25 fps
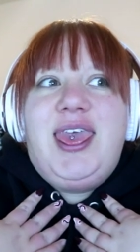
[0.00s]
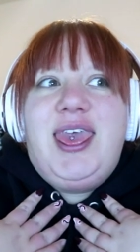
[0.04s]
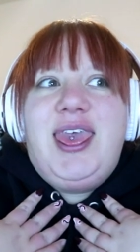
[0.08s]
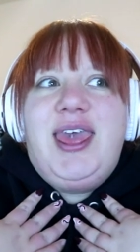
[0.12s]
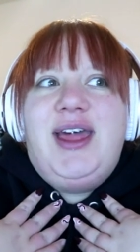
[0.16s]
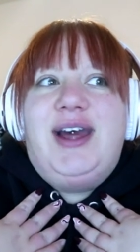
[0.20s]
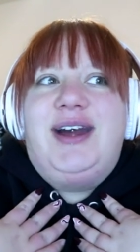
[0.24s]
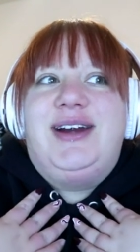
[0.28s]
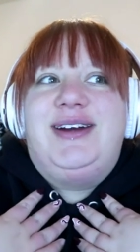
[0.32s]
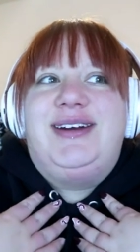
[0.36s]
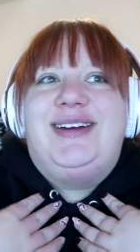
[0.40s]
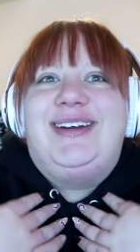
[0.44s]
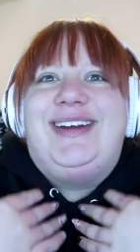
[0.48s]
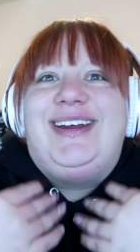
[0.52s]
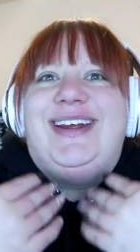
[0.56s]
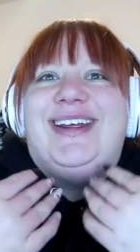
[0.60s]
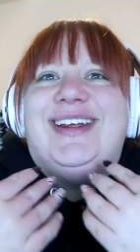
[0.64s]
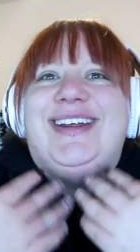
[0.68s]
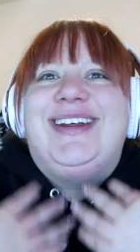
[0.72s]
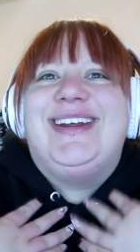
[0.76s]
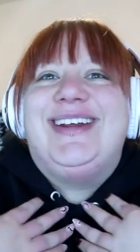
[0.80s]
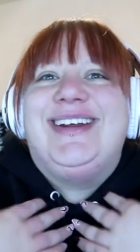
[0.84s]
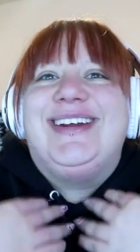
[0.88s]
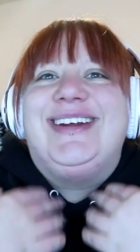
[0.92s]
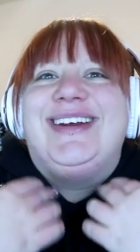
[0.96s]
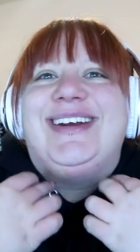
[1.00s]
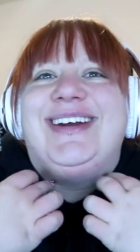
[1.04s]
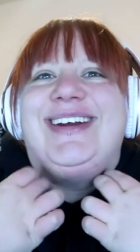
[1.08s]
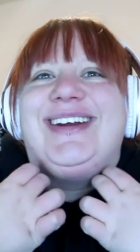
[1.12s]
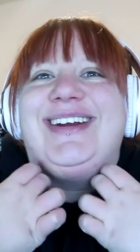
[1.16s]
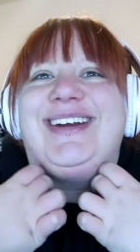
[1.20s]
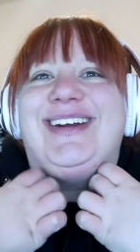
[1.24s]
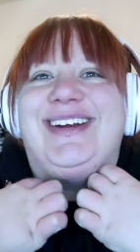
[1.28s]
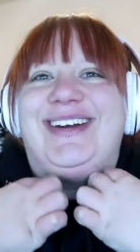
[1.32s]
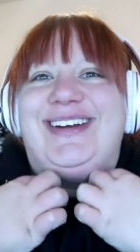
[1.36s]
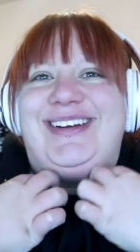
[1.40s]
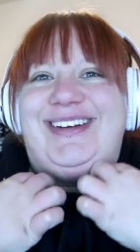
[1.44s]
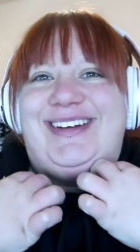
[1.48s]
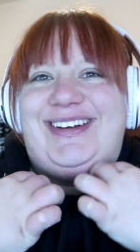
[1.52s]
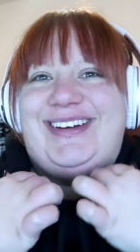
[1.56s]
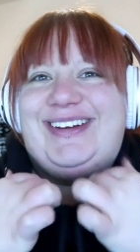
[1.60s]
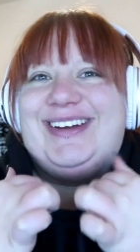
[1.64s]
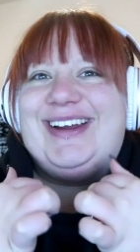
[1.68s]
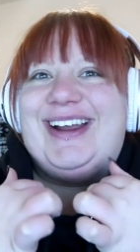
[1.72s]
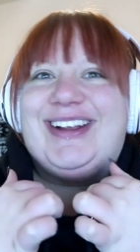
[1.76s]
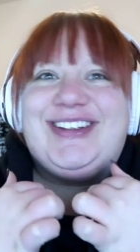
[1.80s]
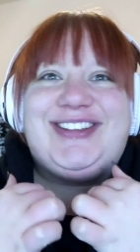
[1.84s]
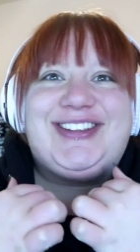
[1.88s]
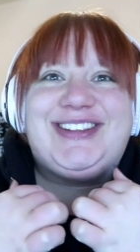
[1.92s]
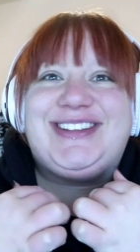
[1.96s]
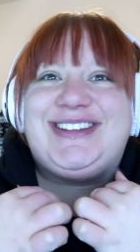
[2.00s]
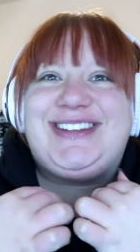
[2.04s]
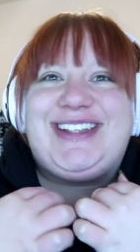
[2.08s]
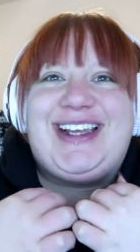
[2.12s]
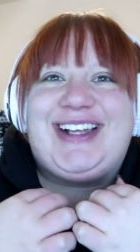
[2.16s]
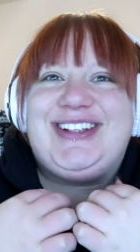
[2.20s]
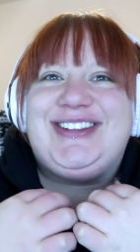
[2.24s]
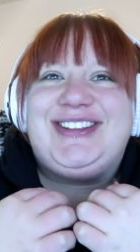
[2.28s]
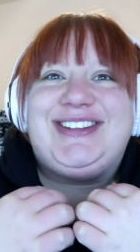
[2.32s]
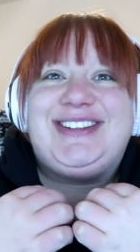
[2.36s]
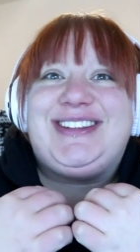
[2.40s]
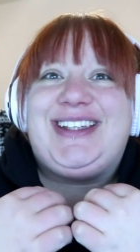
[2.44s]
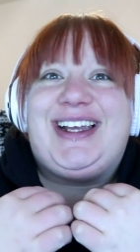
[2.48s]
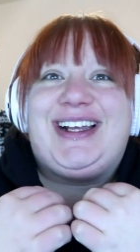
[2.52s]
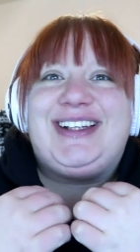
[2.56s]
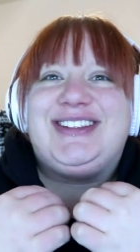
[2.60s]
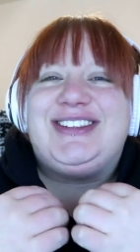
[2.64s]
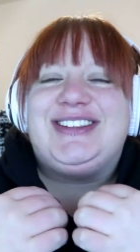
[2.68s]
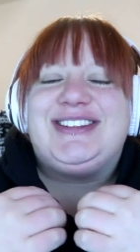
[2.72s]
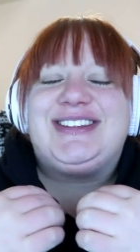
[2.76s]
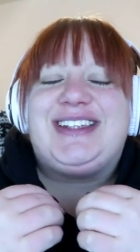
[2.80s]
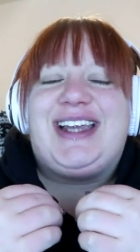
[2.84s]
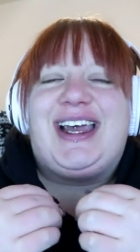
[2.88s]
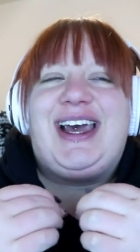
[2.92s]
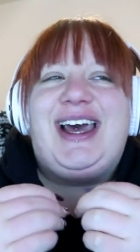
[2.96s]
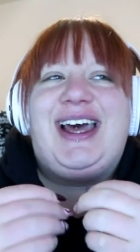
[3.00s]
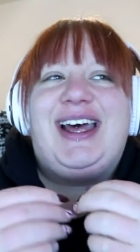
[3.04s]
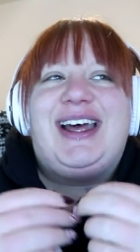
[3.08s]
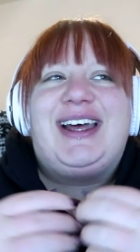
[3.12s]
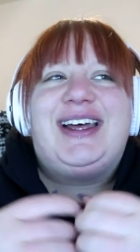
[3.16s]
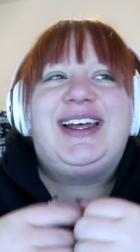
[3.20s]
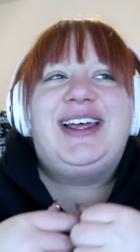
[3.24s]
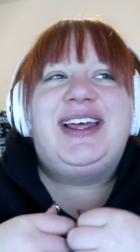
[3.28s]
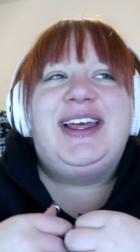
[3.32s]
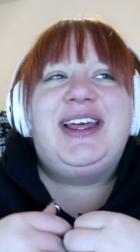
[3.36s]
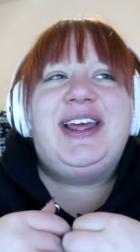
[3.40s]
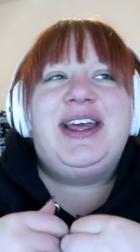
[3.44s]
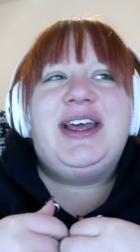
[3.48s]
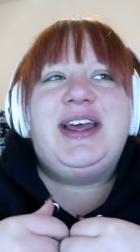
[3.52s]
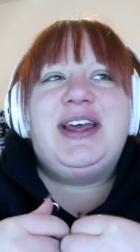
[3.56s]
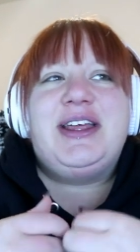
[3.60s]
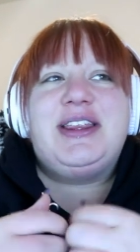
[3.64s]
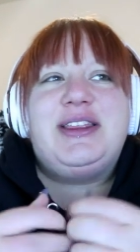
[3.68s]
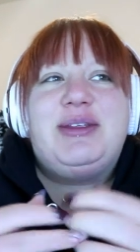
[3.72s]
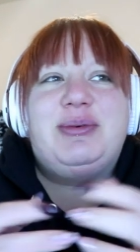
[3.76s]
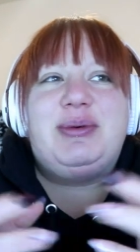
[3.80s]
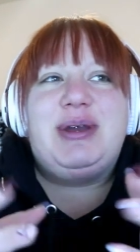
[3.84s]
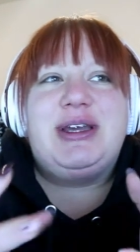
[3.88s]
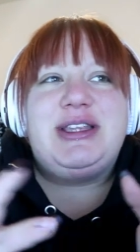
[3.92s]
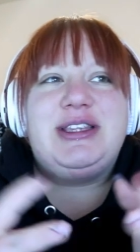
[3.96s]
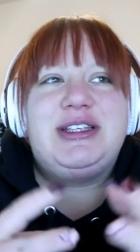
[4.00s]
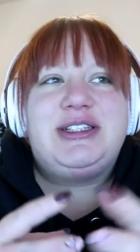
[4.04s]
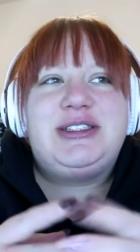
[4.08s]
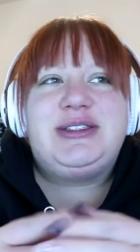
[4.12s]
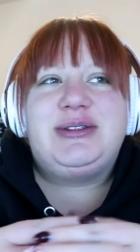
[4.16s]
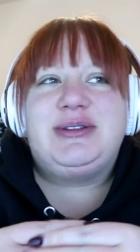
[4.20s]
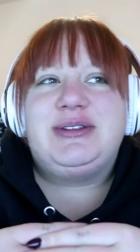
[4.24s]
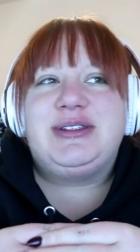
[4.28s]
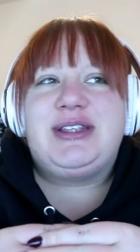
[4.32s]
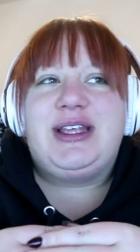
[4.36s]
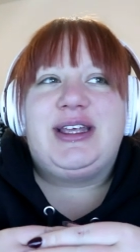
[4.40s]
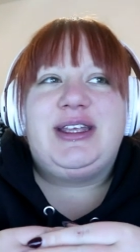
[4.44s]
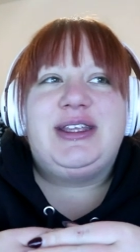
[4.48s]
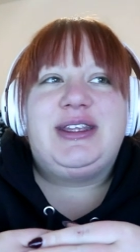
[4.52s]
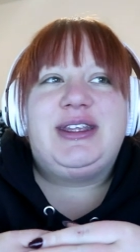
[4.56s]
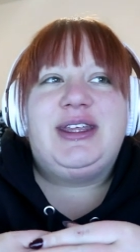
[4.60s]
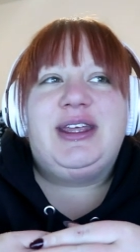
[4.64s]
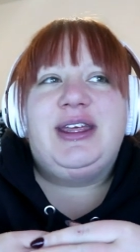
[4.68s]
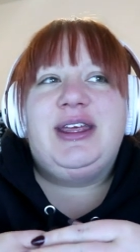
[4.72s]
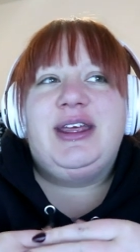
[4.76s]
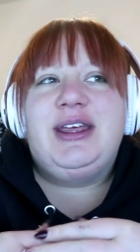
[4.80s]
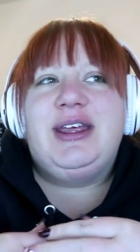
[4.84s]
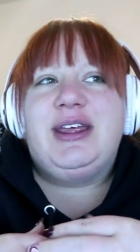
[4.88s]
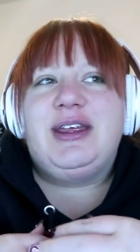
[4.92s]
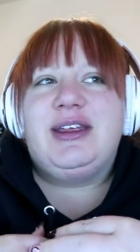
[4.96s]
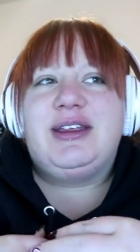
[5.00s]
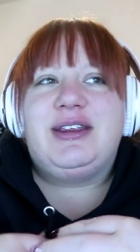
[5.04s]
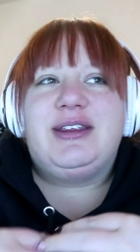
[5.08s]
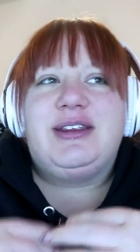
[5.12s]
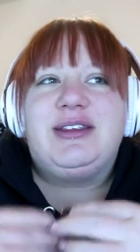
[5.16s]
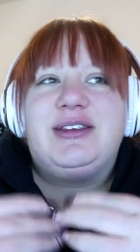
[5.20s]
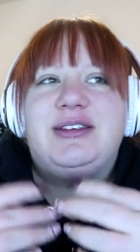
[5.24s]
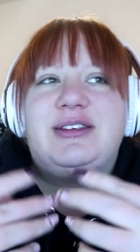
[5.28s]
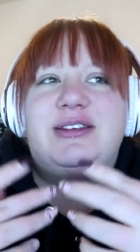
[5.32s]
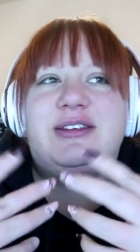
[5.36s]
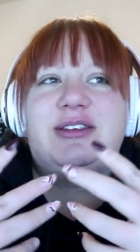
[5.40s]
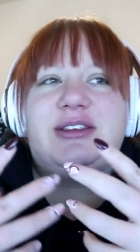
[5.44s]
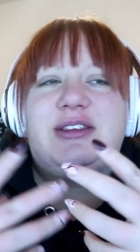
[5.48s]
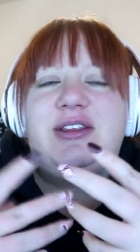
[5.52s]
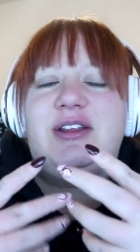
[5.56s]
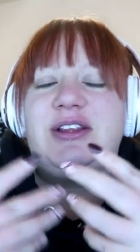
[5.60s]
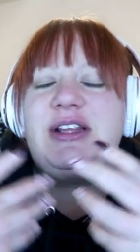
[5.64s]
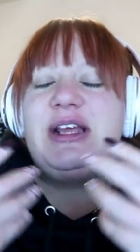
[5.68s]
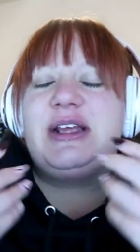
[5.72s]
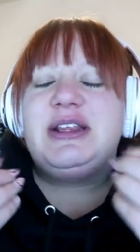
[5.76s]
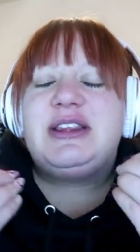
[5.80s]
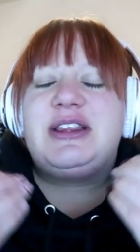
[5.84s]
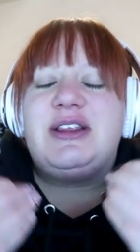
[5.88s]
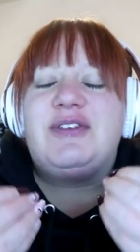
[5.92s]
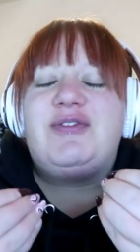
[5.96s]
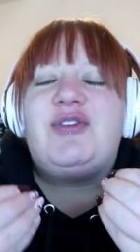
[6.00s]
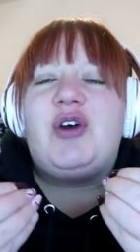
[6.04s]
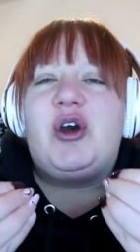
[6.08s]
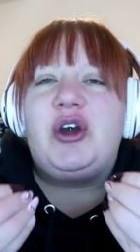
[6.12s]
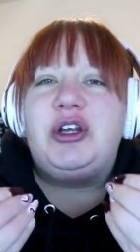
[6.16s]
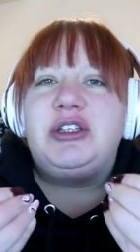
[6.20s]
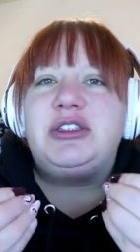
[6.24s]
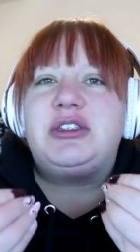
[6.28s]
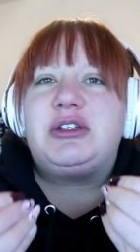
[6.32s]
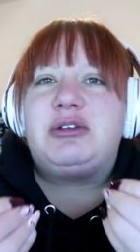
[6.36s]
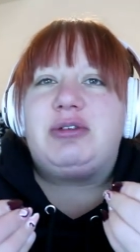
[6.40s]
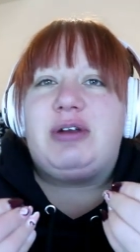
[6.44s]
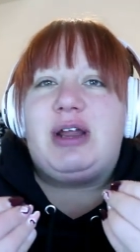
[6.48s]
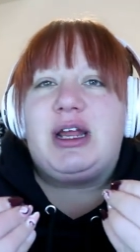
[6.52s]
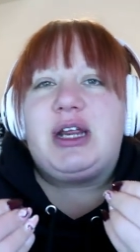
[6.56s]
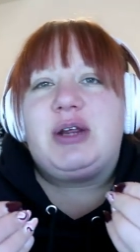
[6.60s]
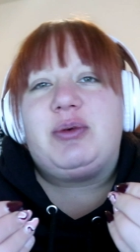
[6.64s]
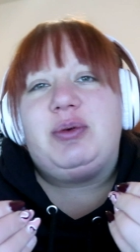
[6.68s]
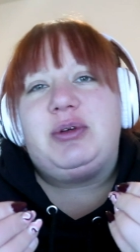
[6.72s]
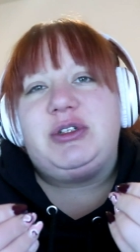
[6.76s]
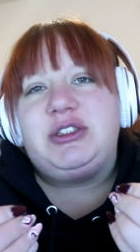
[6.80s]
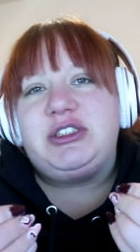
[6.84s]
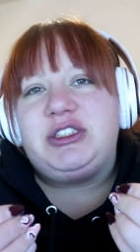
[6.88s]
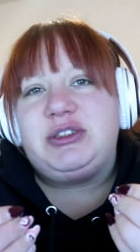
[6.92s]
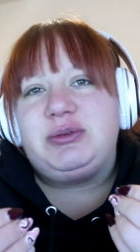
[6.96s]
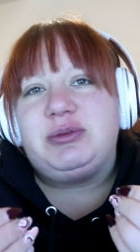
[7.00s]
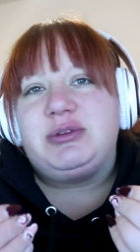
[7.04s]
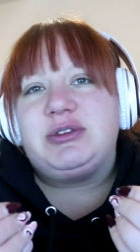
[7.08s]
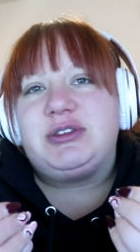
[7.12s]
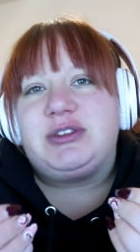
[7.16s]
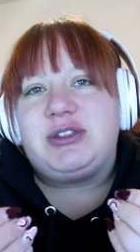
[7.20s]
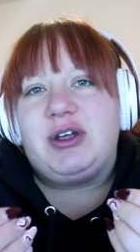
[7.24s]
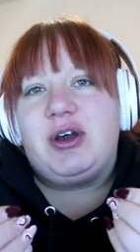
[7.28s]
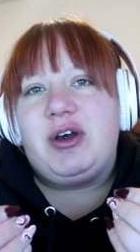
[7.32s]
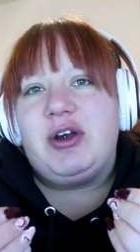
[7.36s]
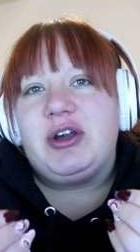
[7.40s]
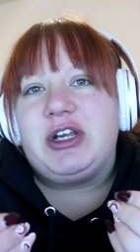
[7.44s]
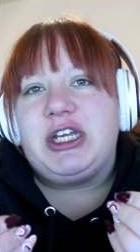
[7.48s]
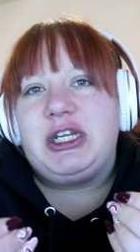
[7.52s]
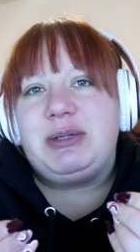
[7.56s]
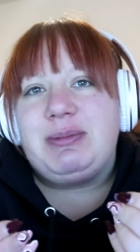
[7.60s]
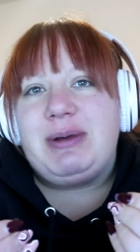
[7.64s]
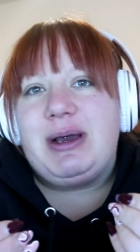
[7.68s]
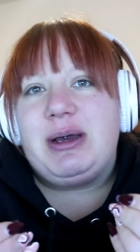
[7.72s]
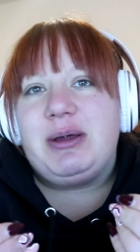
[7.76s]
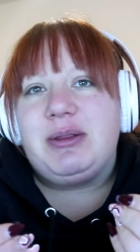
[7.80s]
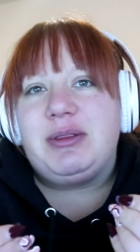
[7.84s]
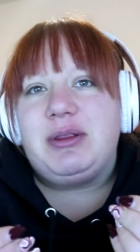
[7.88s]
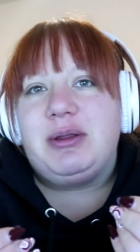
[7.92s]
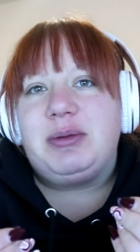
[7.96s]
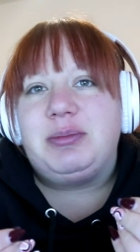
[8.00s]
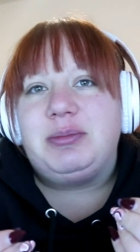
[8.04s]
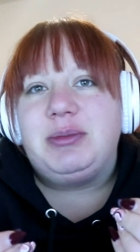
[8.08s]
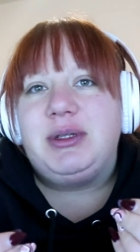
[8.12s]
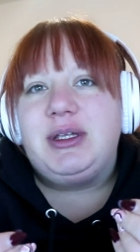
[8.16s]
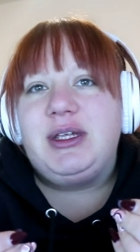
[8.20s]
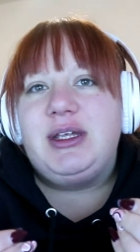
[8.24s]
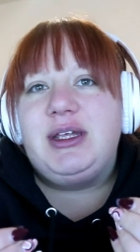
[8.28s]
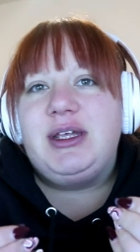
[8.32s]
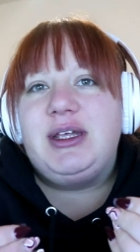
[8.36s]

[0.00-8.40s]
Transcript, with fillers: I just I just I just can't the way that she was like it's the voice crack when she was talking about them.